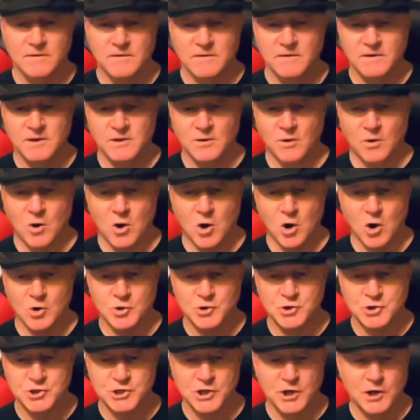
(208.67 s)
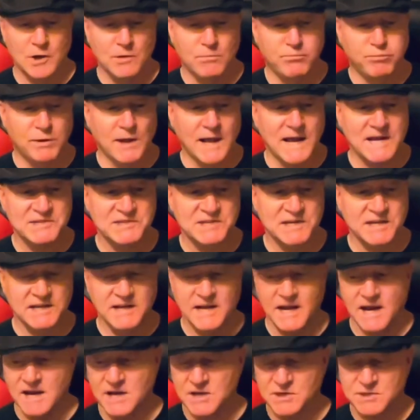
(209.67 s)
hard shell plastic
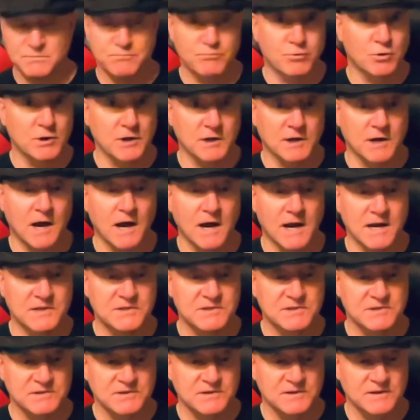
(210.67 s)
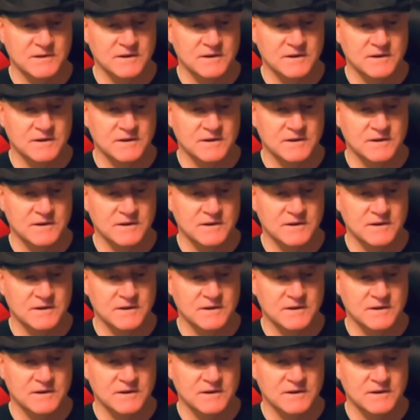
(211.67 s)
case, pretty nice.